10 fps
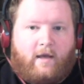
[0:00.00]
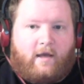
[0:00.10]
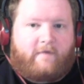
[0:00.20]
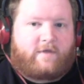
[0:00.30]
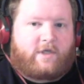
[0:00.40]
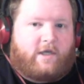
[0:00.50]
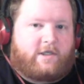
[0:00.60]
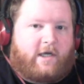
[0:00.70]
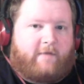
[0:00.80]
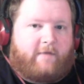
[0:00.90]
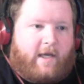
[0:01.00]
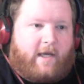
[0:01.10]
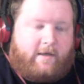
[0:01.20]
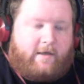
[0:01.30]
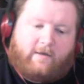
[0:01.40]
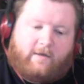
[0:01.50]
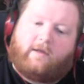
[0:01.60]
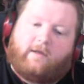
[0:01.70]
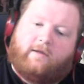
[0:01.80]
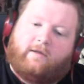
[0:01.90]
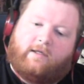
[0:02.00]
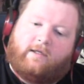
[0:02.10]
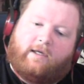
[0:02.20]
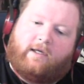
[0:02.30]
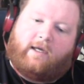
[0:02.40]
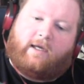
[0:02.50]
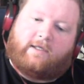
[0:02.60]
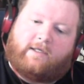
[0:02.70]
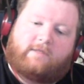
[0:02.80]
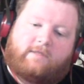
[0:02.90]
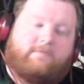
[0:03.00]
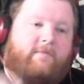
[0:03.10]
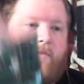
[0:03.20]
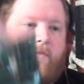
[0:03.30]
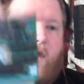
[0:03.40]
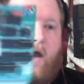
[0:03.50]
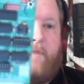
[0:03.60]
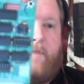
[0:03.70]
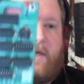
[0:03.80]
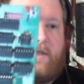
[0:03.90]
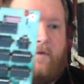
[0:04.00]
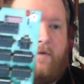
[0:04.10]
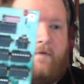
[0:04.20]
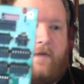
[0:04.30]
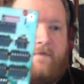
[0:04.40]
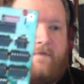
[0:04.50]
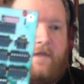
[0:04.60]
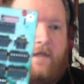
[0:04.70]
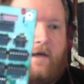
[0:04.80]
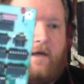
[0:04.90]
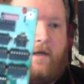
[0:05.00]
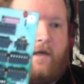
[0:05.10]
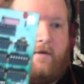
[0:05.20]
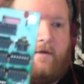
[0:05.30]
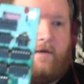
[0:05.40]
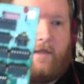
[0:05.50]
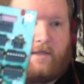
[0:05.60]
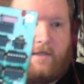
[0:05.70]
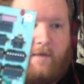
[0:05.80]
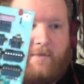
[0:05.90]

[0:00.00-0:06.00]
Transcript: Another change I have made is I basically moved the FTDI header at the top.